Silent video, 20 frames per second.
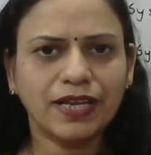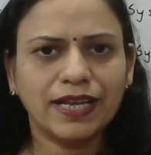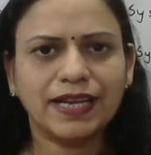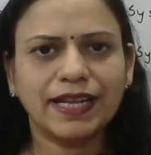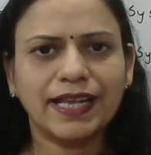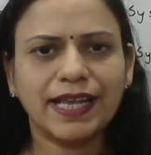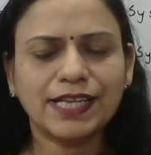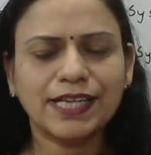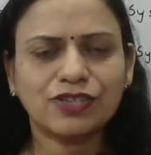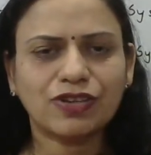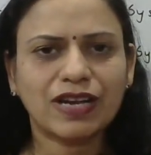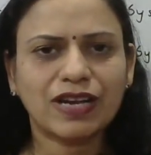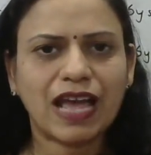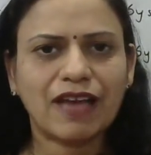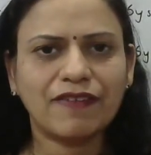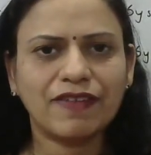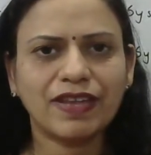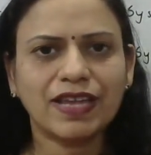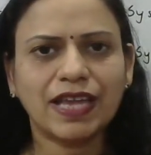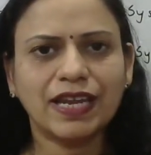In case you are
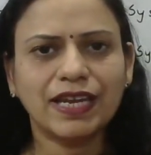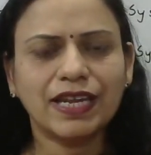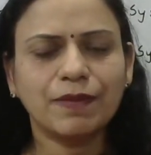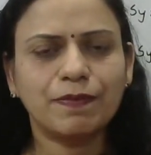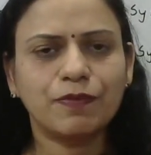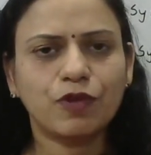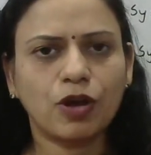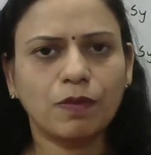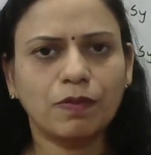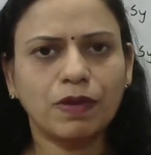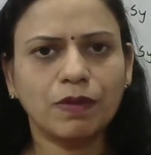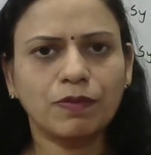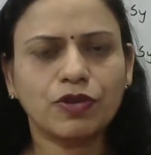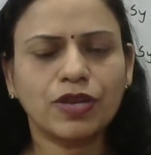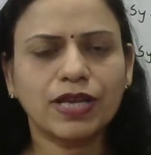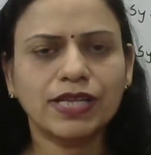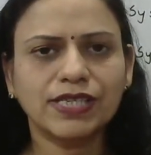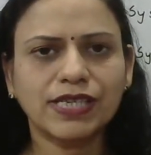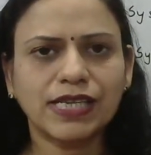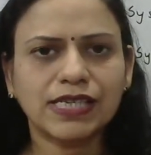having any problem, you
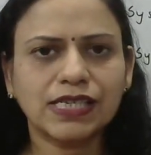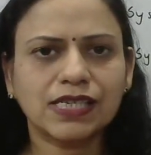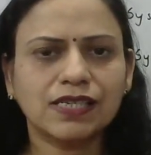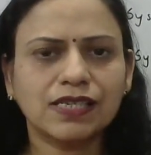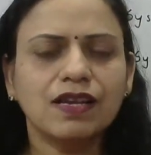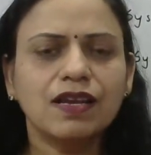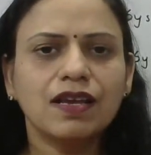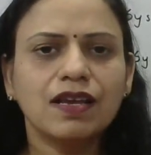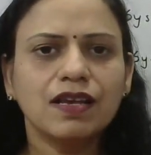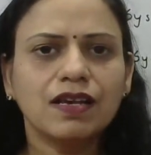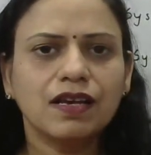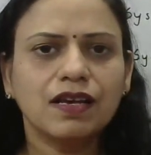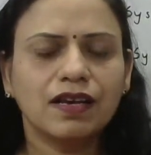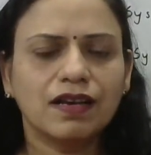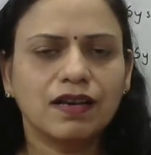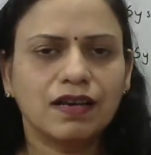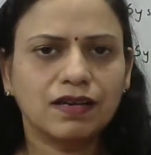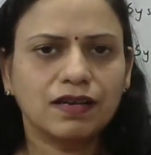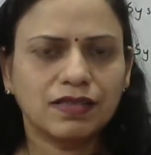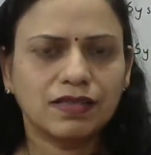can just
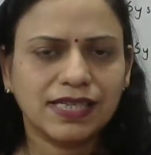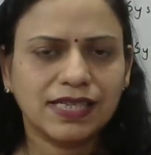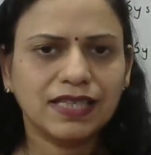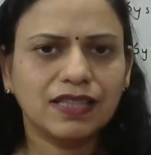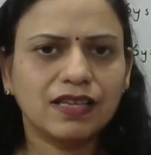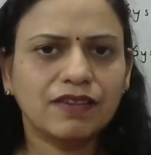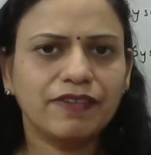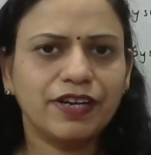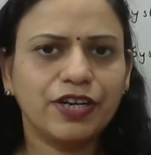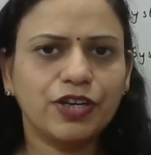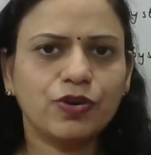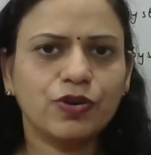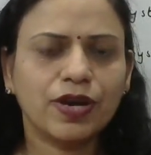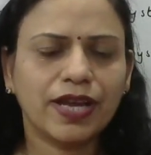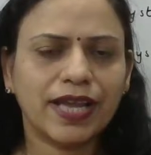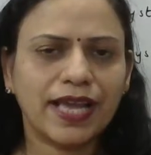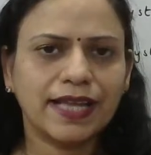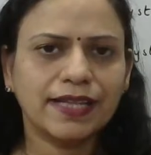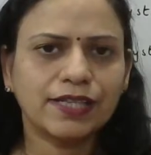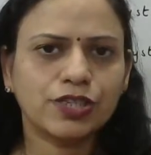see the video
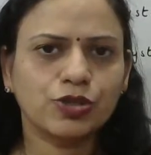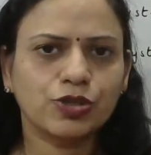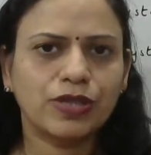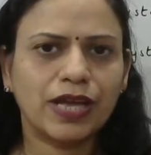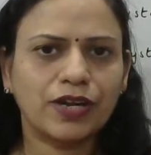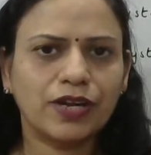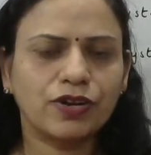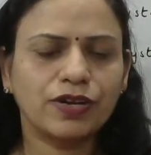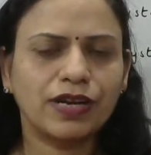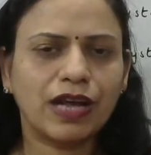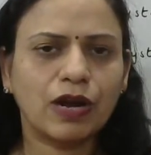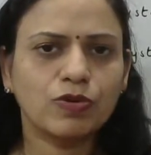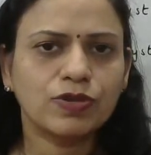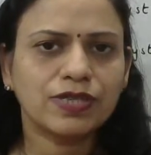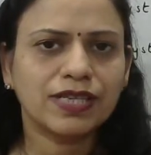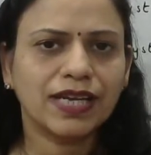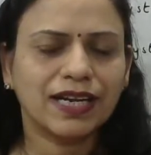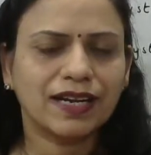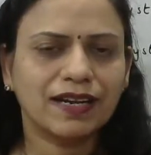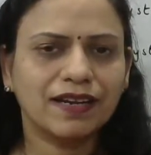again so that your doubts
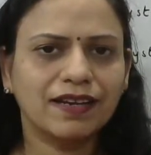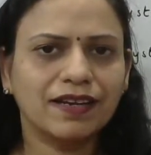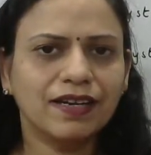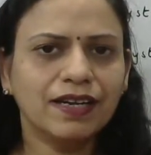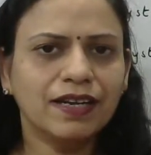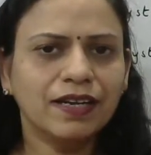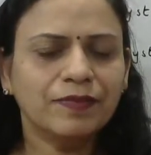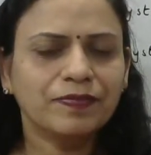get cleared.